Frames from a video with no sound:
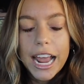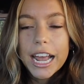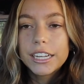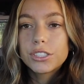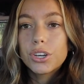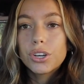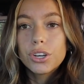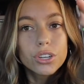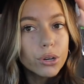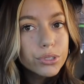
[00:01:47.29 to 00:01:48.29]

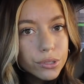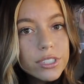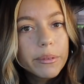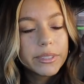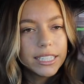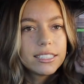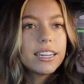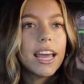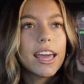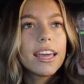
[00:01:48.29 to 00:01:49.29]
and go do something
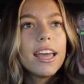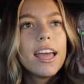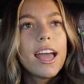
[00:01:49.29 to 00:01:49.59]
today.